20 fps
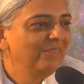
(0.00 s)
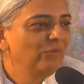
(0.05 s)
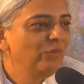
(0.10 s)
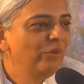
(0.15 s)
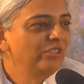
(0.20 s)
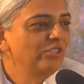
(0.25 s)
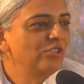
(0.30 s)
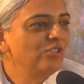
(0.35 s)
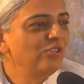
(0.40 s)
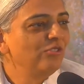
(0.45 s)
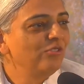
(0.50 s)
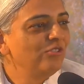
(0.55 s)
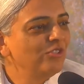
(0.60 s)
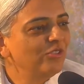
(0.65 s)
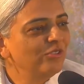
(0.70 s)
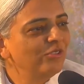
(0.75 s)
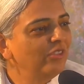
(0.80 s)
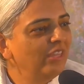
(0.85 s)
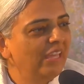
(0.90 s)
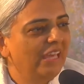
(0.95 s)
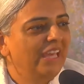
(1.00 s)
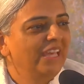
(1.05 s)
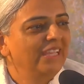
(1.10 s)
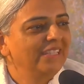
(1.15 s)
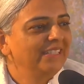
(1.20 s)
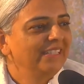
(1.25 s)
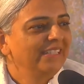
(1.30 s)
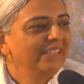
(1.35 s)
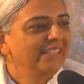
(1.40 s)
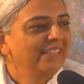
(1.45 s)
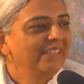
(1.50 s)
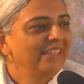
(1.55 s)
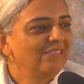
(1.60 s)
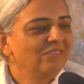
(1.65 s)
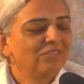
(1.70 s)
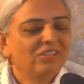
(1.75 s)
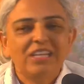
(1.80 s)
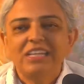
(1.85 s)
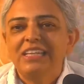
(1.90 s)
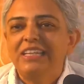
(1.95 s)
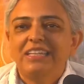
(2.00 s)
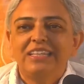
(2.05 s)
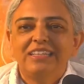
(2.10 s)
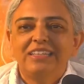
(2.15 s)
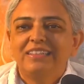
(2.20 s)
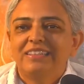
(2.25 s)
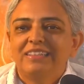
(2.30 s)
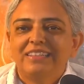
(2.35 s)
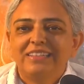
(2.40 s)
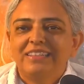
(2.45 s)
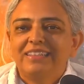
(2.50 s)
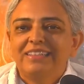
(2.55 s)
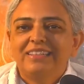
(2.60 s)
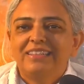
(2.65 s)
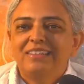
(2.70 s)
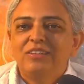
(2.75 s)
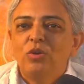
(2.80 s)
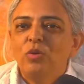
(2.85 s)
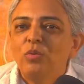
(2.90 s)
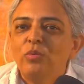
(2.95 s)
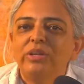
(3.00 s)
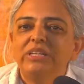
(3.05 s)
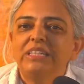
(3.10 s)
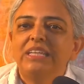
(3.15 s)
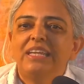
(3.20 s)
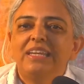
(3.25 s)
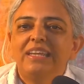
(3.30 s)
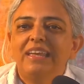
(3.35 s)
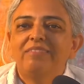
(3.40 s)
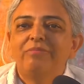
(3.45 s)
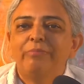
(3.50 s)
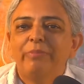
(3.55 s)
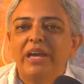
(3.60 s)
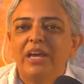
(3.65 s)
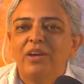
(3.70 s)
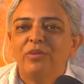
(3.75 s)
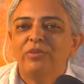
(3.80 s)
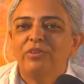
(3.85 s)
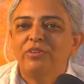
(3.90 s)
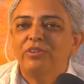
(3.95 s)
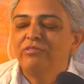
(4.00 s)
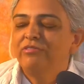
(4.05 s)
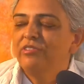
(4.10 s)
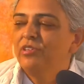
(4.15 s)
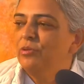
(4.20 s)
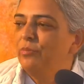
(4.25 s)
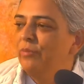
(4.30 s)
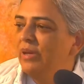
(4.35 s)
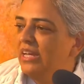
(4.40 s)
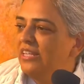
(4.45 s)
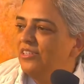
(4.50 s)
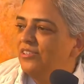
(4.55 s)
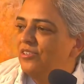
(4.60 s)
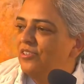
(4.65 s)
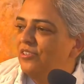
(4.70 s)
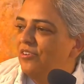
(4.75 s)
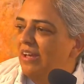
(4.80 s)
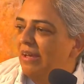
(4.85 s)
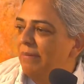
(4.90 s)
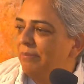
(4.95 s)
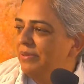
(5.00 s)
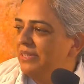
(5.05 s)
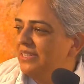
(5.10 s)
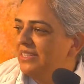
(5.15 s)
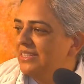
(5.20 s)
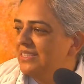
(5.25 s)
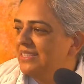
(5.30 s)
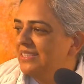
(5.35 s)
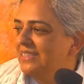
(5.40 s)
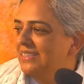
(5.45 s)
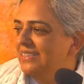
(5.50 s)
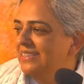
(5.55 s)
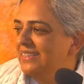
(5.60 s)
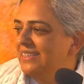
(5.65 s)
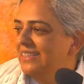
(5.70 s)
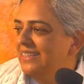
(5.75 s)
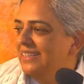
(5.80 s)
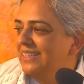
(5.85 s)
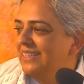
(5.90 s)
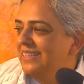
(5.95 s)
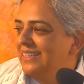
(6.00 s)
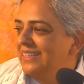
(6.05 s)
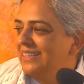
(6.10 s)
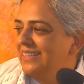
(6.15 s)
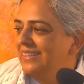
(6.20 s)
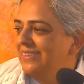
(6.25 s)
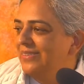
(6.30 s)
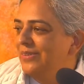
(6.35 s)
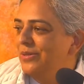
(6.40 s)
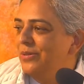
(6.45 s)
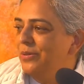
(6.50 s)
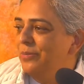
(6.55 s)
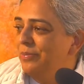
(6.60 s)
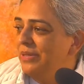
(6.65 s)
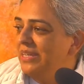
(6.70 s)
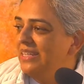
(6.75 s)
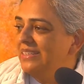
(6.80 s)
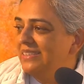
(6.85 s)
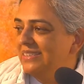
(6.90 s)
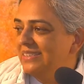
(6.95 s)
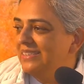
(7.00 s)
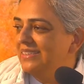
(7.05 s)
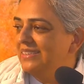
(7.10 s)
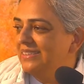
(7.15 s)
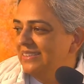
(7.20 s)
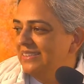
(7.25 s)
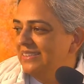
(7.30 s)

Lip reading: Once you do that, then really, no one can have power over your mind or your happiness or your peace.